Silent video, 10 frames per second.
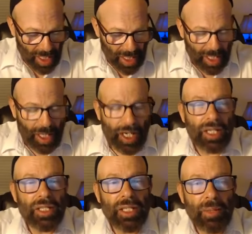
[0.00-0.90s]

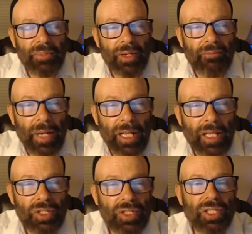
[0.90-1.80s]
concept of
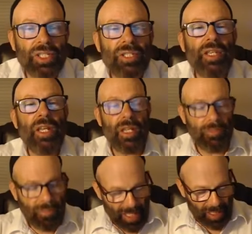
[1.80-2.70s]
balance and
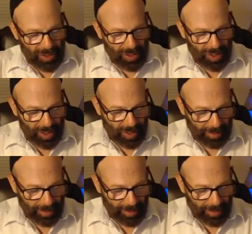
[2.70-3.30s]
imbalance.